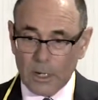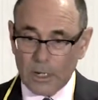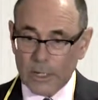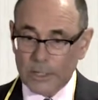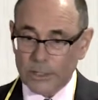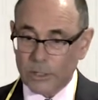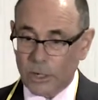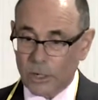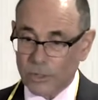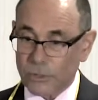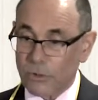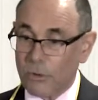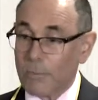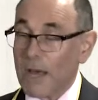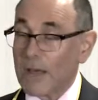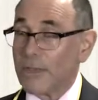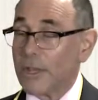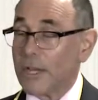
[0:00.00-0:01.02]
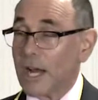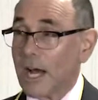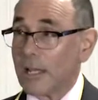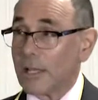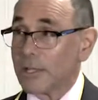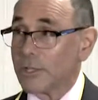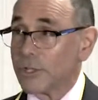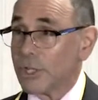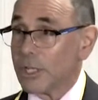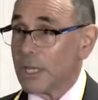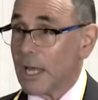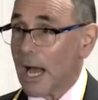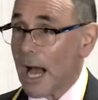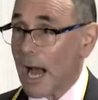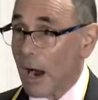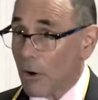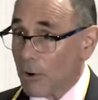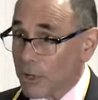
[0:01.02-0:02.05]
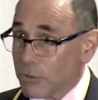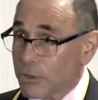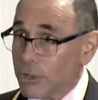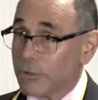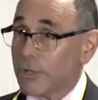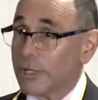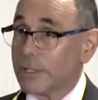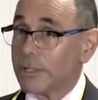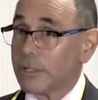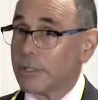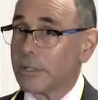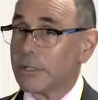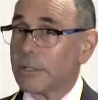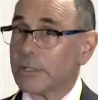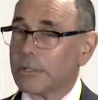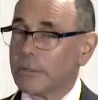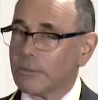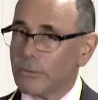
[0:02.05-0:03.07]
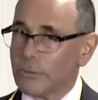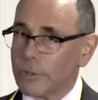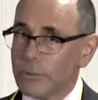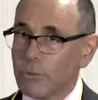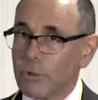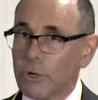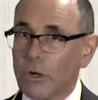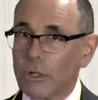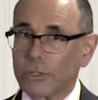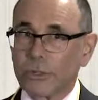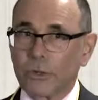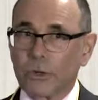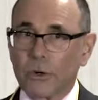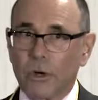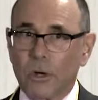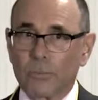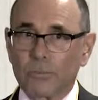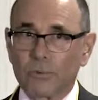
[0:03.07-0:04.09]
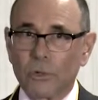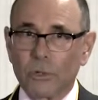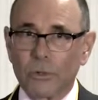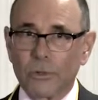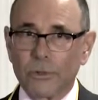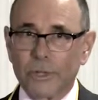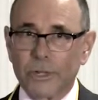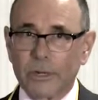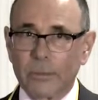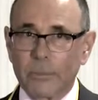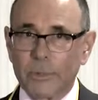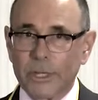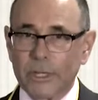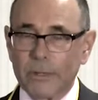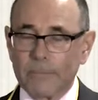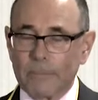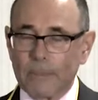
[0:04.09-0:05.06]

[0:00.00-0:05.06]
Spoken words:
It's also a methodology, how you do it. We would also call prolotherapy.